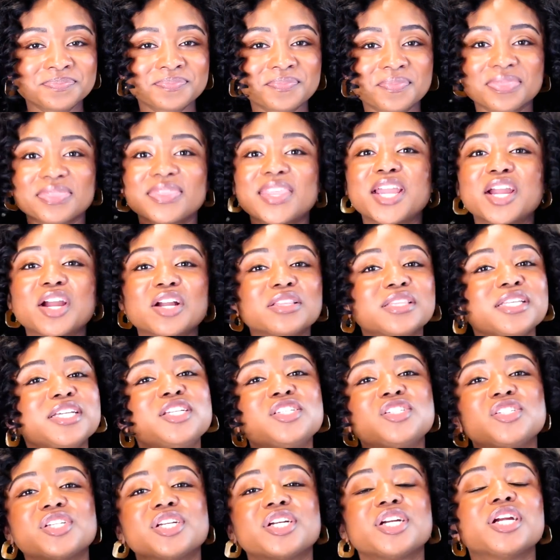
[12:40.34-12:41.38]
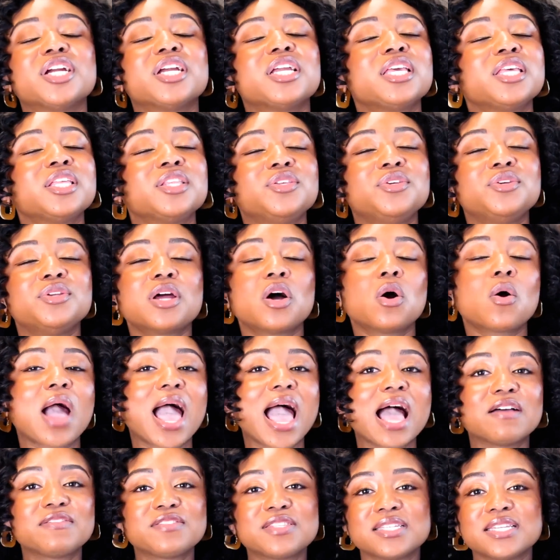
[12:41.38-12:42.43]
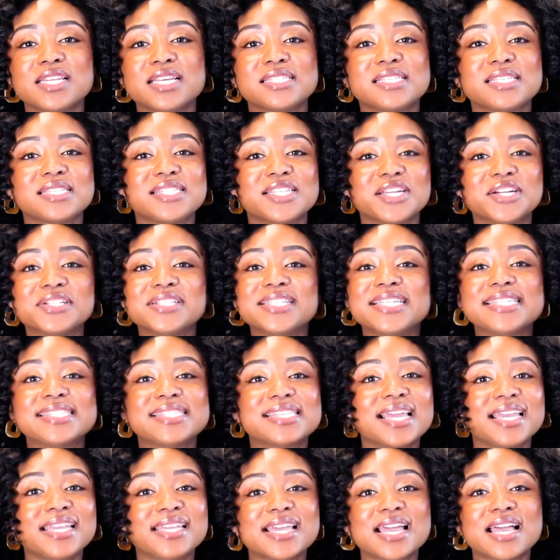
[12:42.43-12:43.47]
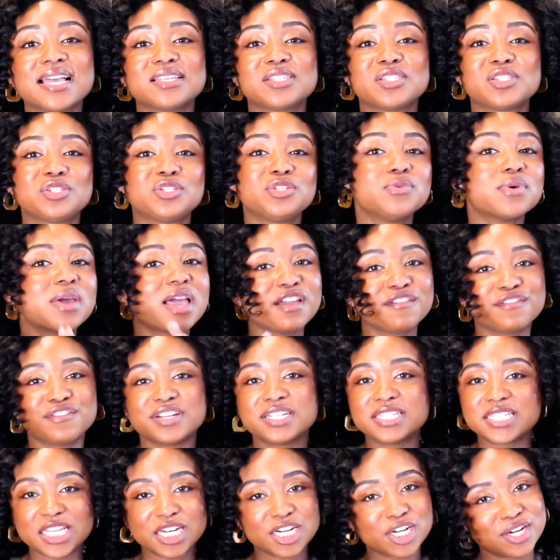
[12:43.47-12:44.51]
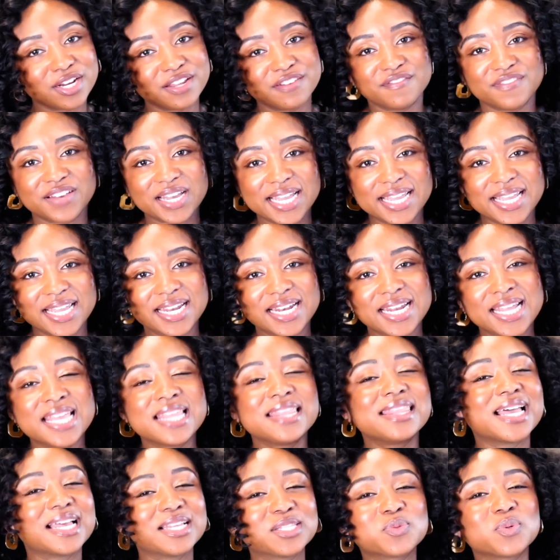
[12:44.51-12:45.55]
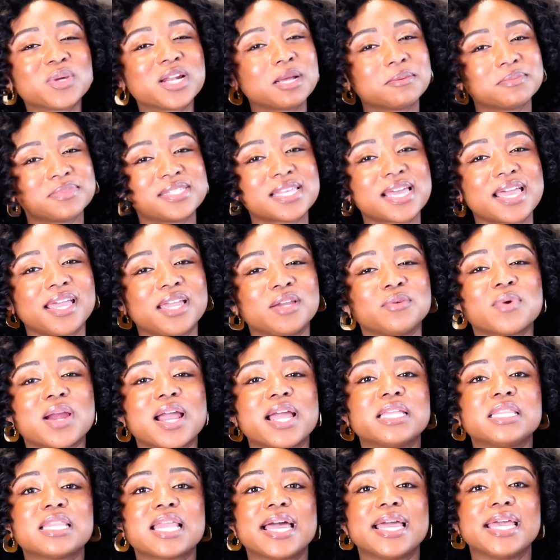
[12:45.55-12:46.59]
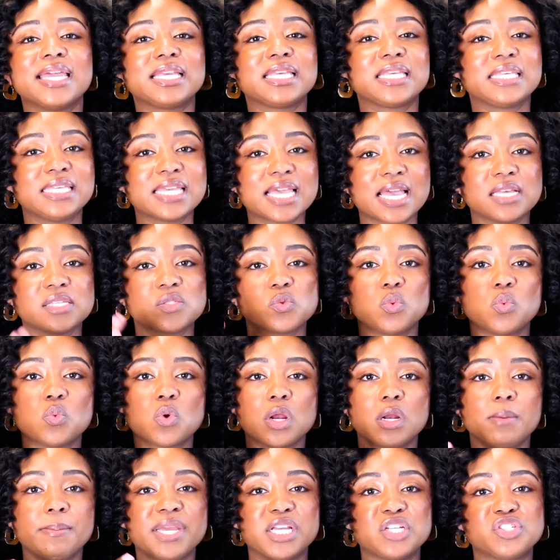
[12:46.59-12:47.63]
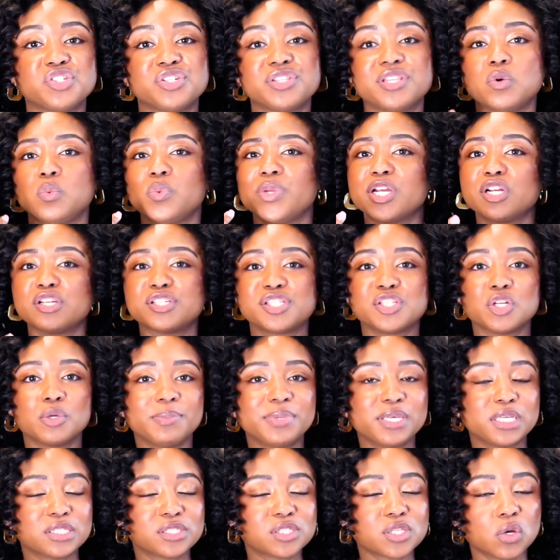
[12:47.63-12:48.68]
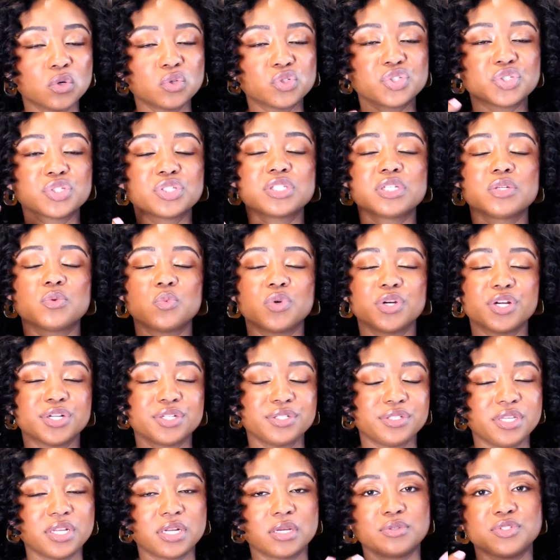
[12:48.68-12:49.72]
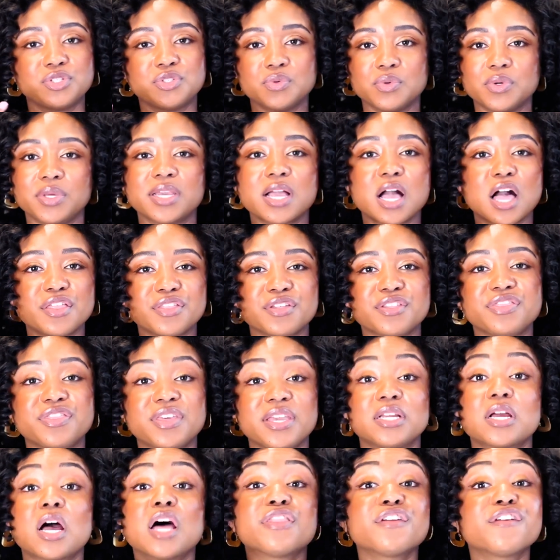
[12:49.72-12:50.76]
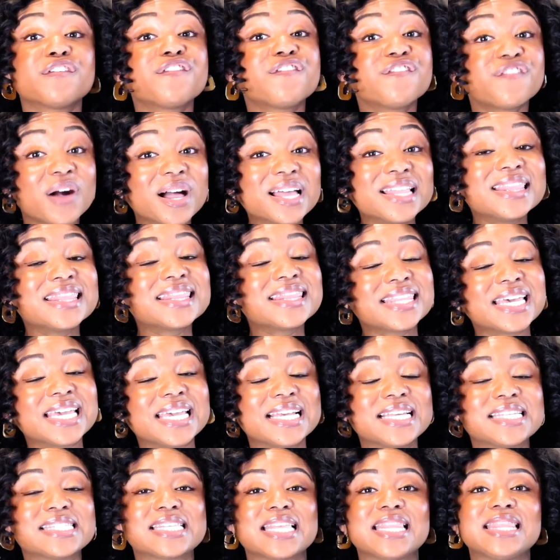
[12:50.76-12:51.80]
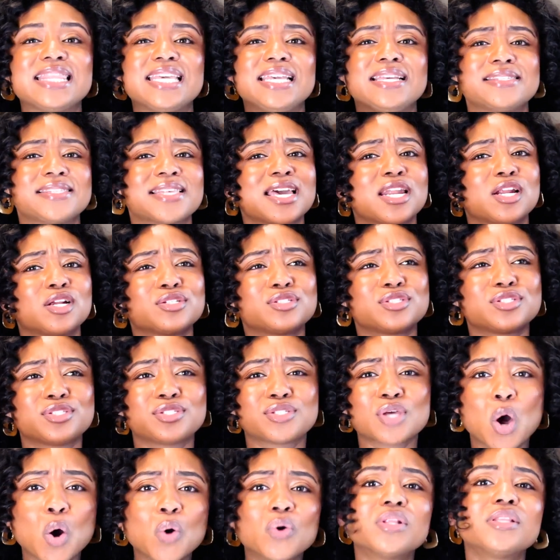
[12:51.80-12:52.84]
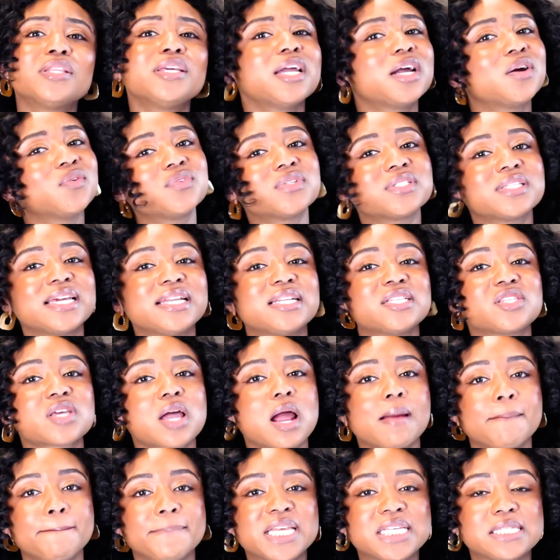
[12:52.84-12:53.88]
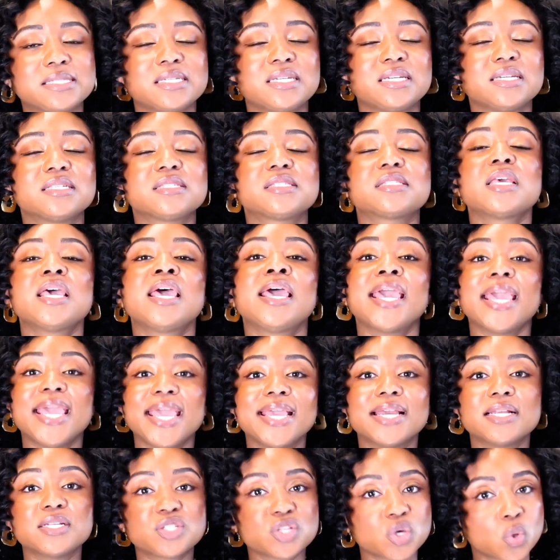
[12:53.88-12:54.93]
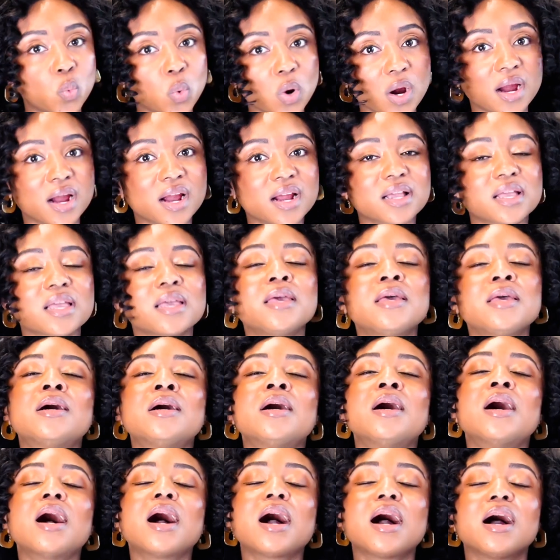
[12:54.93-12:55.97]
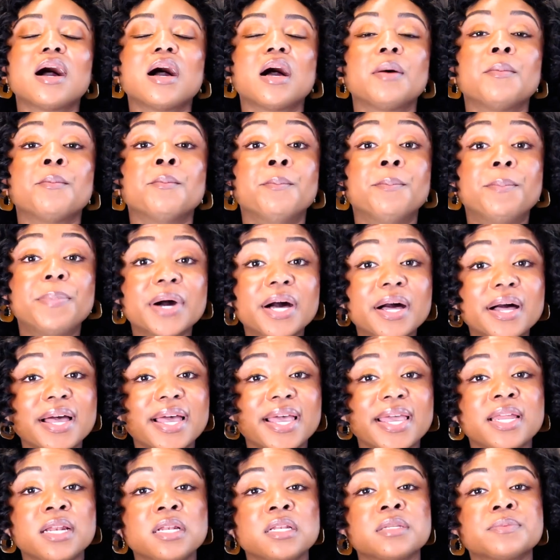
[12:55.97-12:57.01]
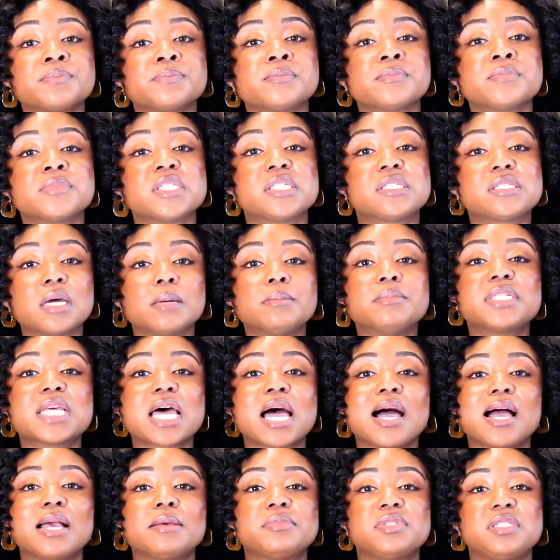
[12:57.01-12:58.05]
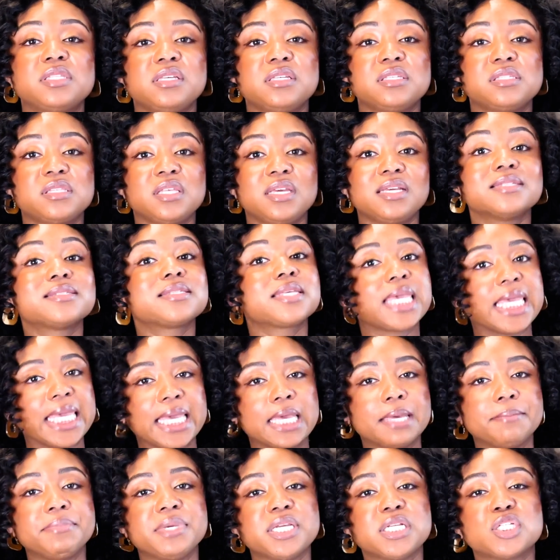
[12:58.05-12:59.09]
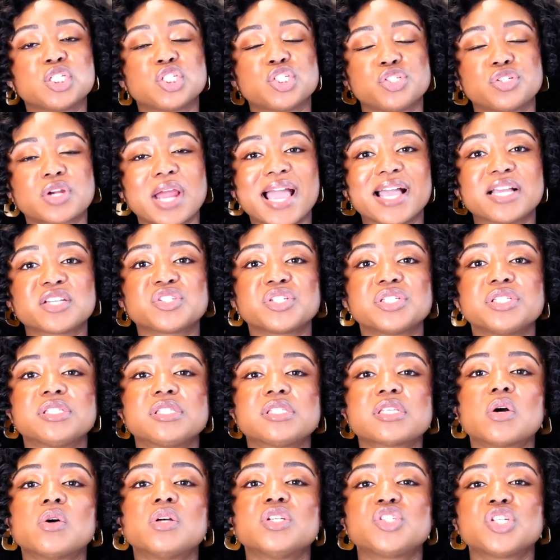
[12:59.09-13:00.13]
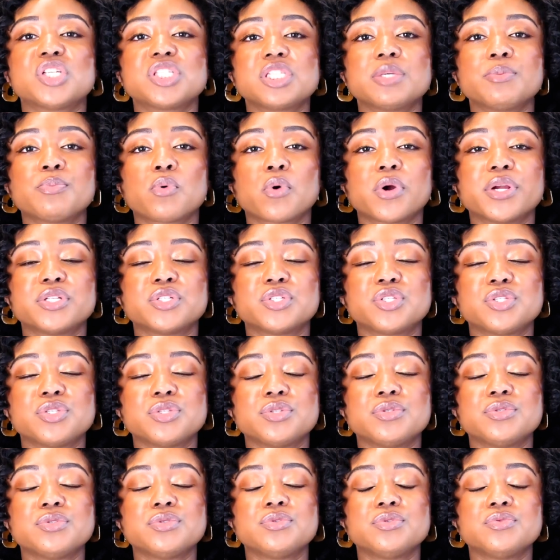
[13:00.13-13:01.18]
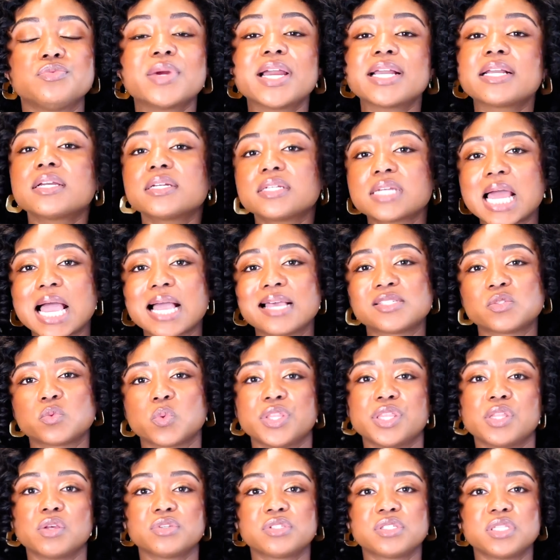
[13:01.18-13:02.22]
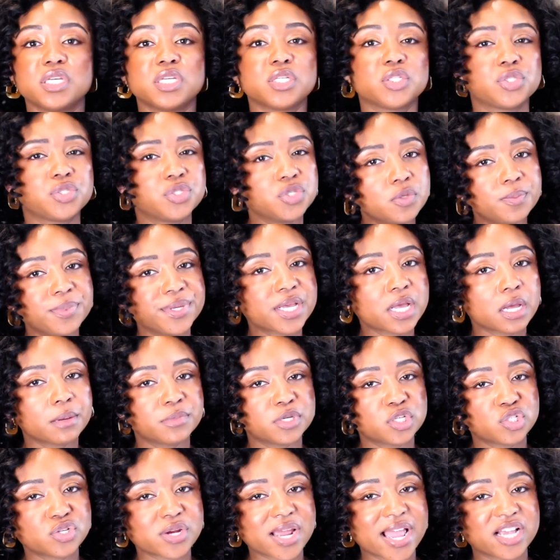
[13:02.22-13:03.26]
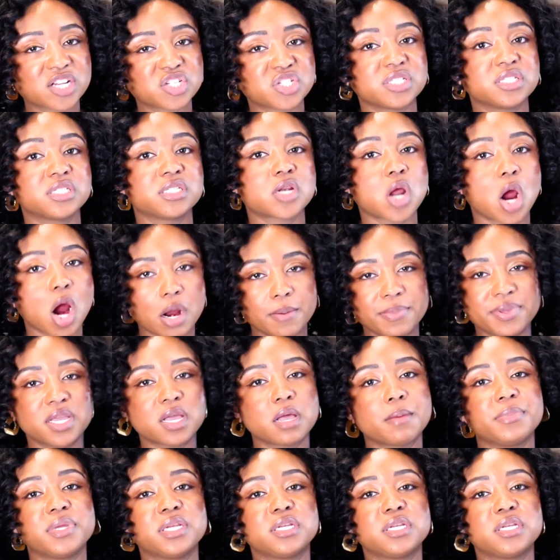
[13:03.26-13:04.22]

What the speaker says: They are leisure. You don't have to necessarily say yes to every dinner invite. That's what I'm saying, right? Like, yes, we want to make sure that we are still being social and we're, doing other fun things and things that are totally unrelated to our business and to work. But sometimes these things can be distractions. So it's just important to recognize when those things do become distractions and are becoming